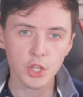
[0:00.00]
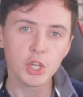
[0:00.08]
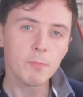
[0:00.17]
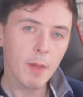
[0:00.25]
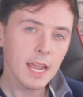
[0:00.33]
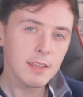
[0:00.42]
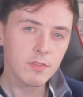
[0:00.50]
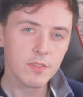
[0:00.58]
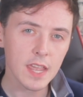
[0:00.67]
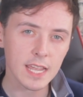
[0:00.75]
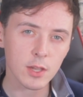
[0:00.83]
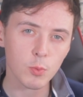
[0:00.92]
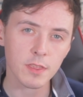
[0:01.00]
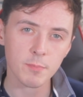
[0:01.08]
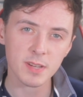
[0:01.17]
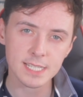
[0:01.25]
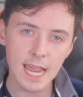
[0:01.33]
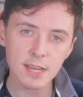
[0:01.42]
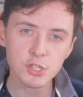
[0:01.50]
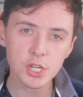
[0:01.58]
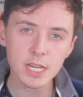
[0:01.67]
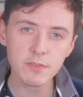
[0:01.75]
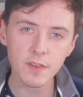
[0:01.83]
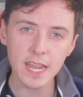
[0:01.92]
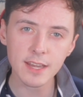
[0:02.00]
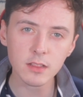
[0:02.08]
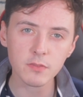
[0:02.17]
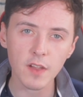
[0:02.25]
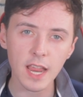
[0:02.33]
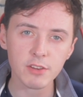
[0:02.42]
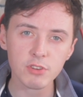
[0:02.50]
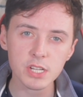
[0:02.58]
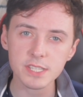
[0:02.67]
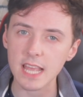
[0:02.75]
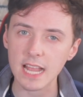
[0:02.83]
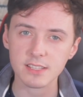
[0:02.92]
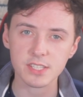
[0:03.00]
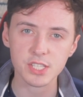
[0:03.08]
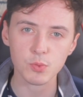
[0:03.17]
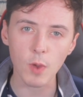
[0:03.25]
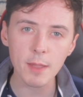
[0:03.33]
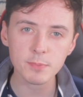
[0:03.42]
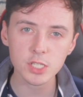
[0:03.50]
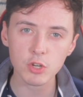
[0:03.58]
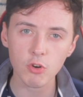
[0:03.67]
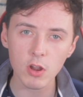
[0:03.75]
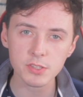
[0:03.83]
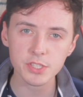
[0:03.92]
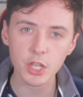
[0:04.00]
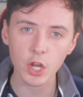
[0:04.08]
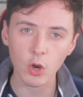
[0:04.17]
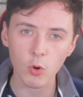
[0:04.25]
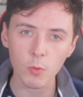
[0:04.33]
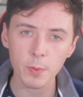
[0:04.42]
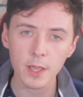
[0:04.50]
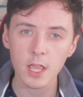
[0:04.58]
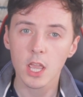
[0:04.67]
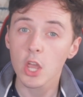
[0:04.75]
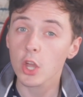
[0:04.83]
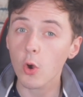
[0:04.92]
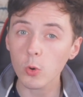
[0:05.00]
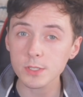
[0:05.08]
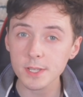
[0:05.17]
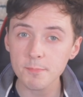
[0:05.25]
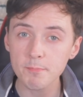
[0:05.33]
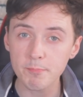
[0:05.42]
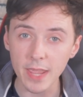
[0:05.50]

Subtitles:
You might think with a potentially fatal virus that swept across the globe, causing